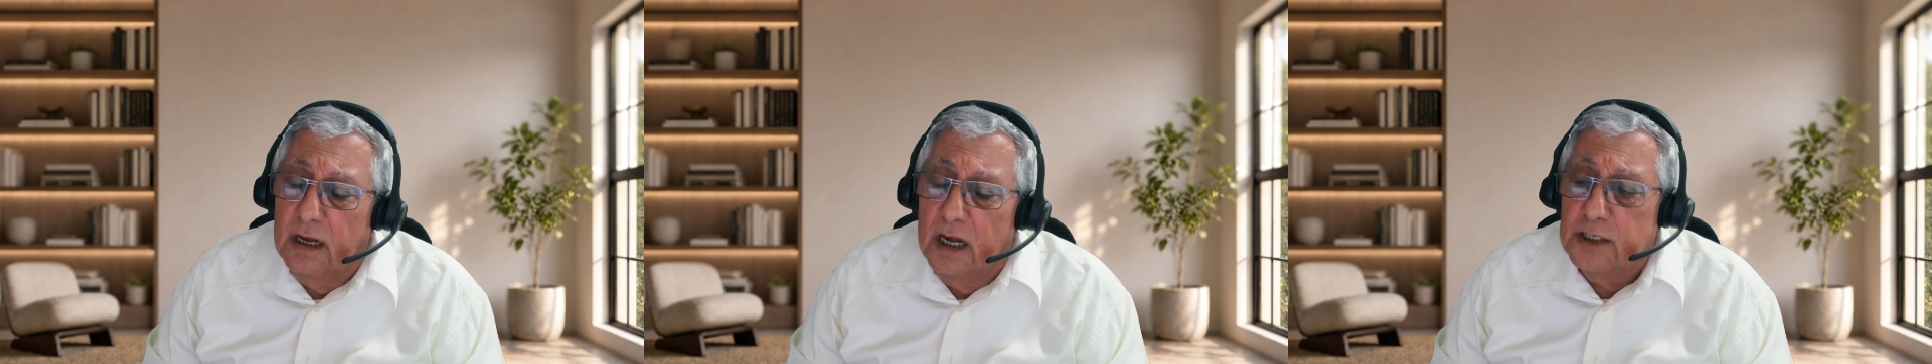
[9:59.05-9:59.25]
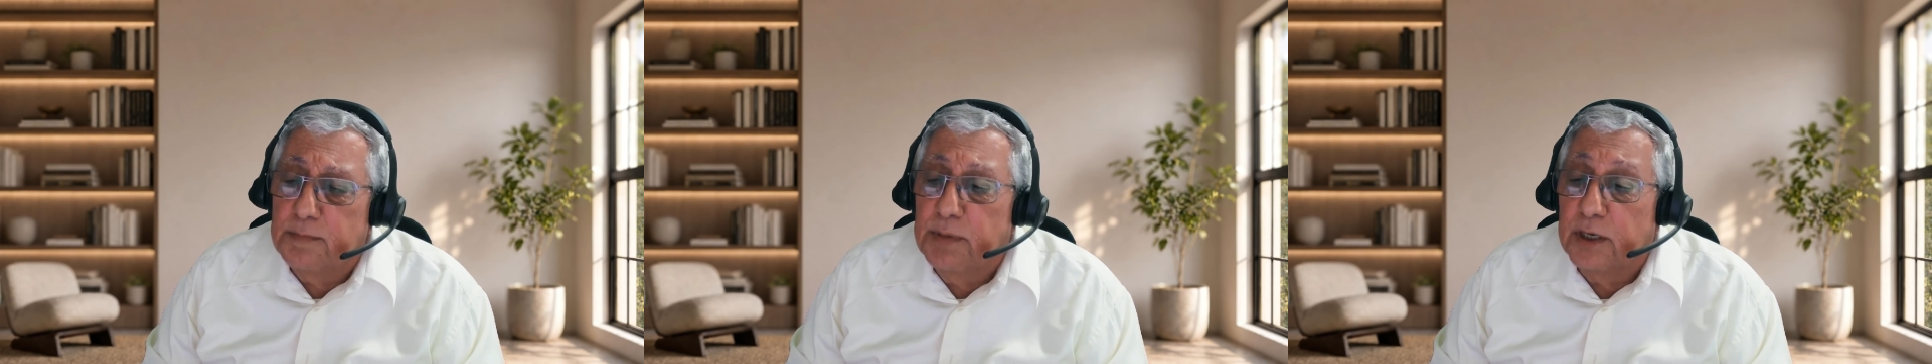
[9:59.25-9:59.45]

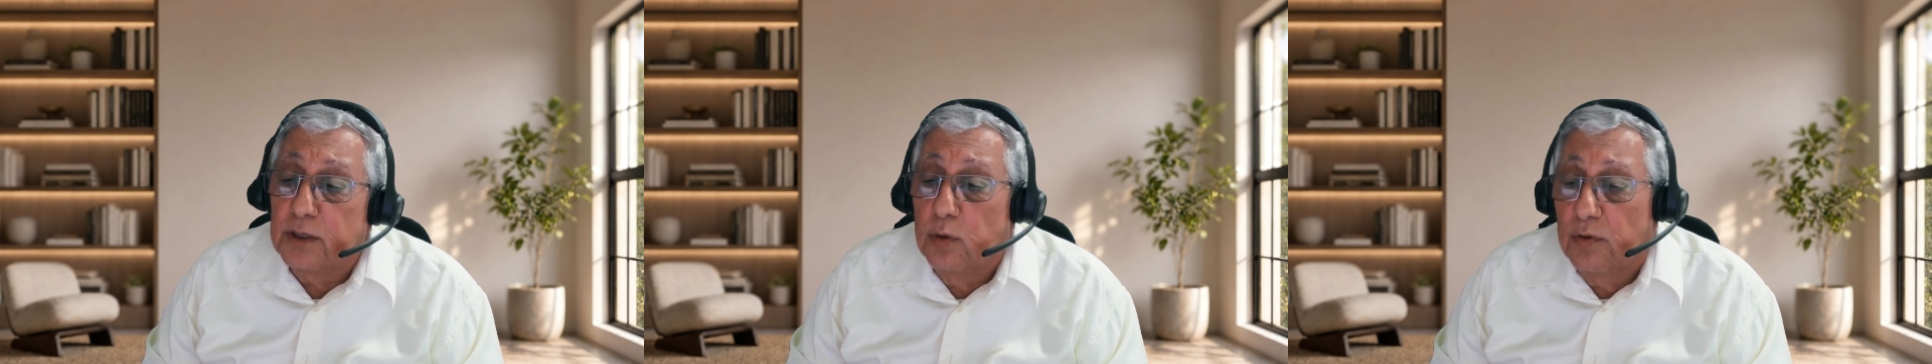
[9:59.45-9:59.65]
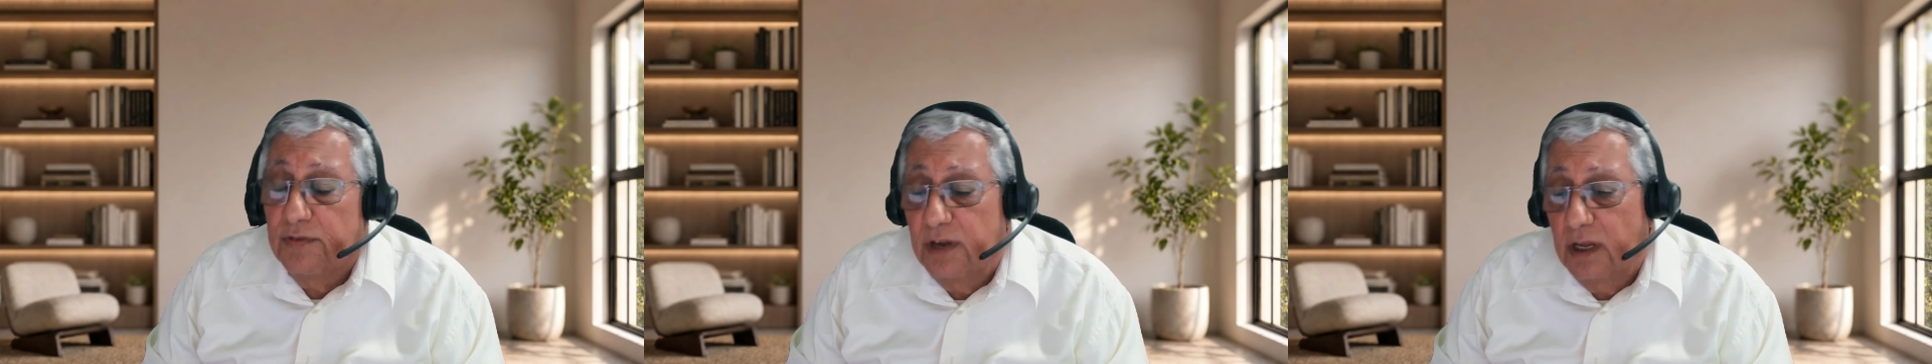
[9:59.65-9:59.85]

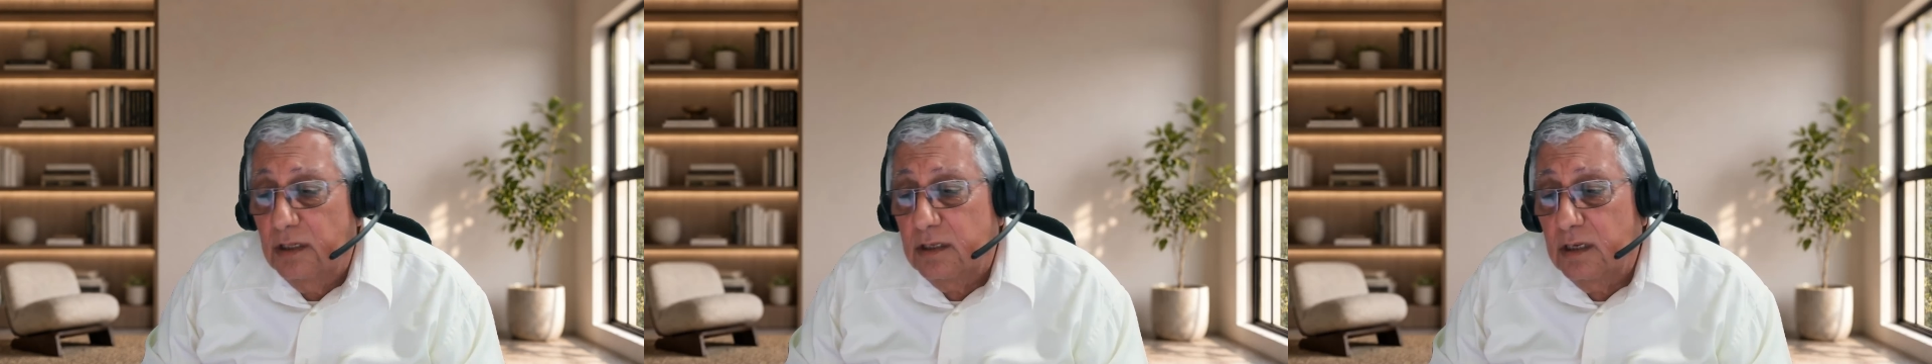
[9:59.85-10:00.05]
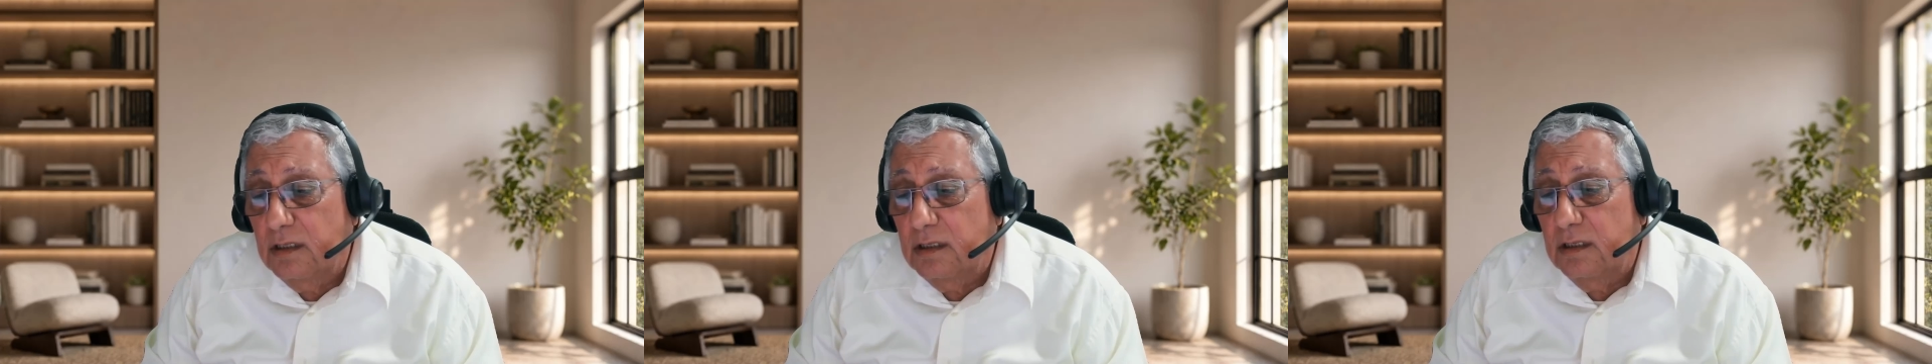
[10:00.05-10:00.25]

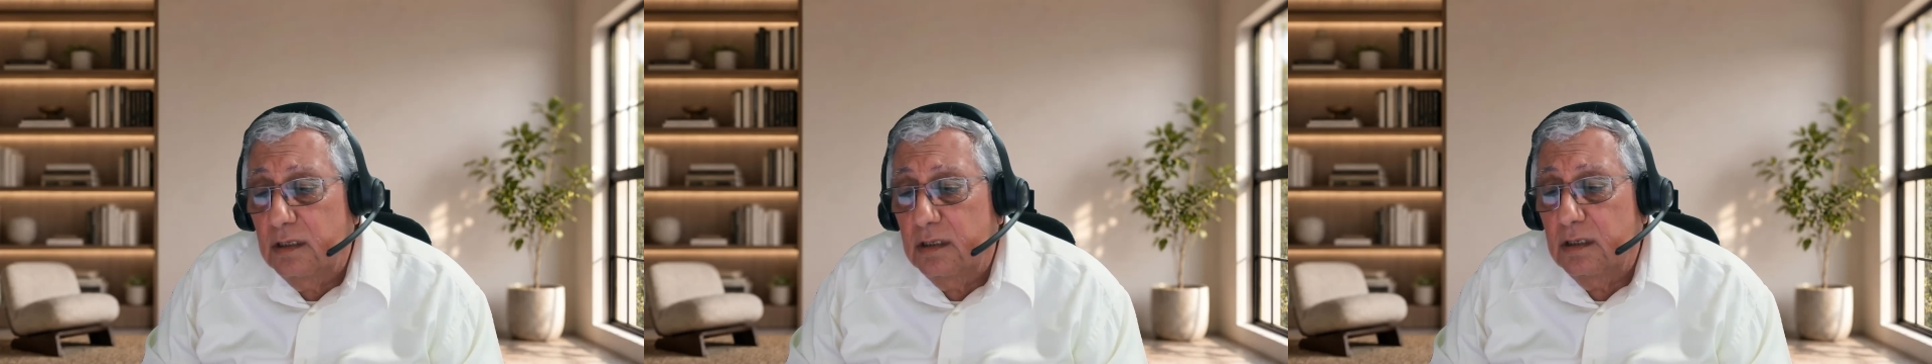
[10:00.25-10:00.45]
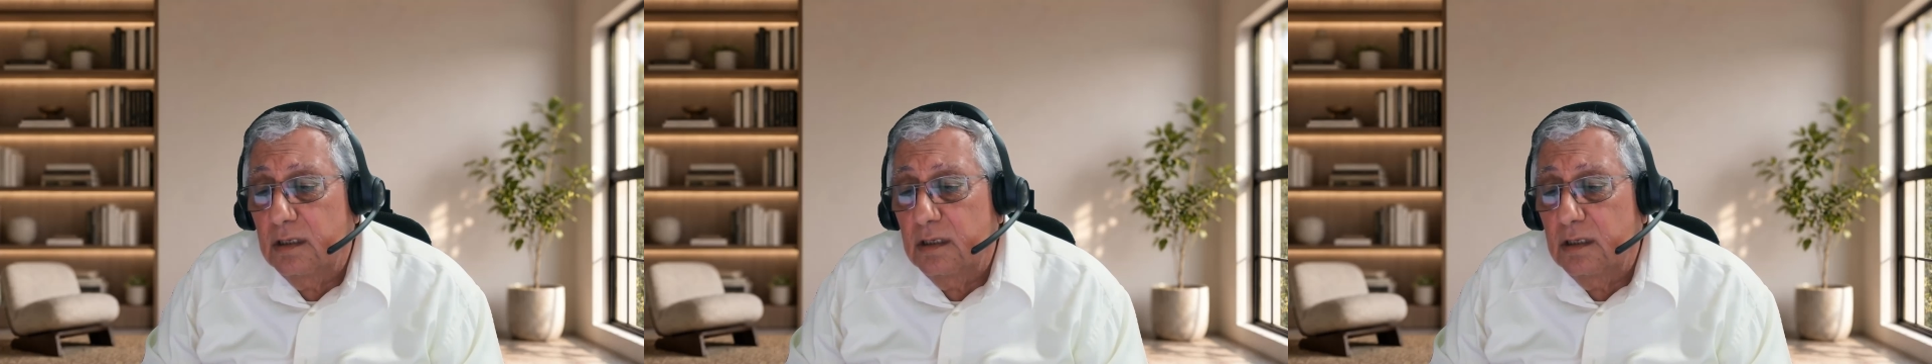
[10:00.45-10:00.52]
aspect-oriented